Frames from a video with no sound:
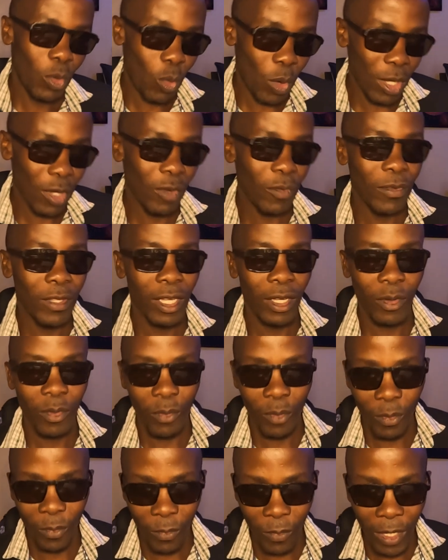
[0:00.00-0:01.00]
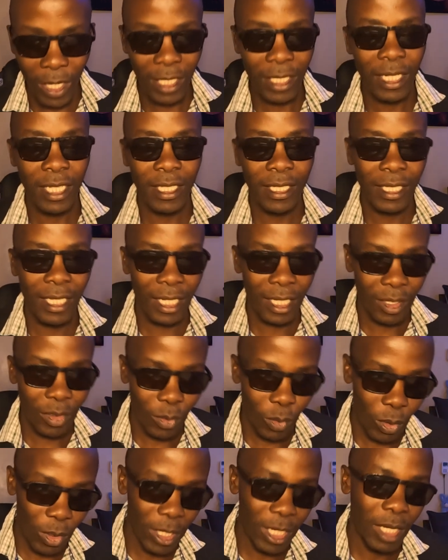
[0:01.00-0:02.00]
one of the factors
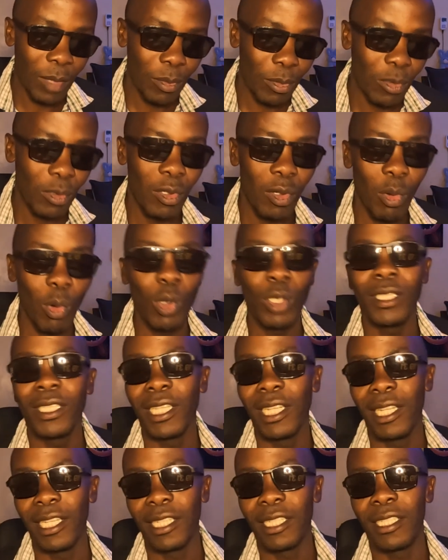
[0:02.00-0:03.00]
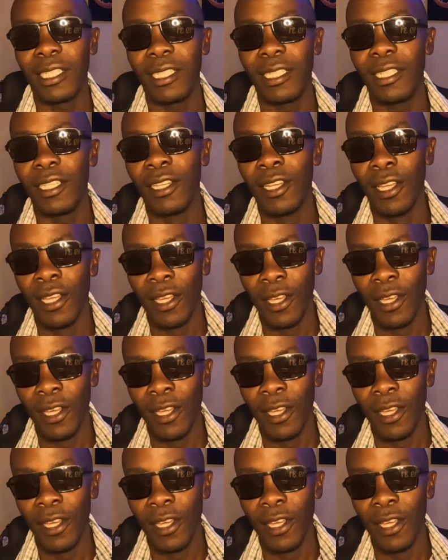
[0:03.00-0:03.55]
that William Ruto was elected